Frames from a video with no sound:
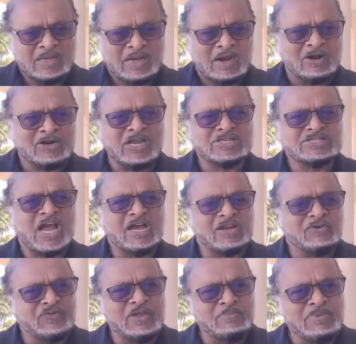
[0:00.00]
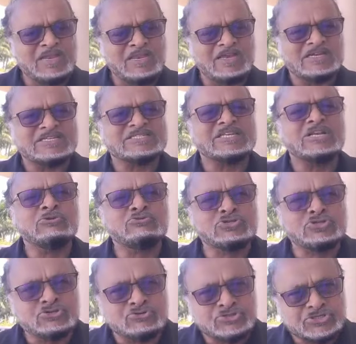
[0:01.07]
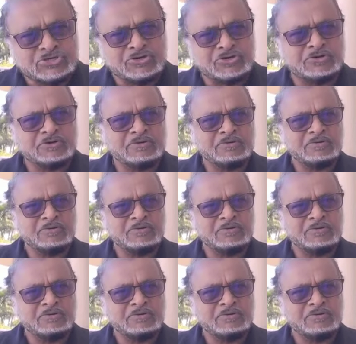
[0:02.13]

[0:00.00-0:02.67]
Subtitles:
RKS Guyana Free Media salutes you, sir.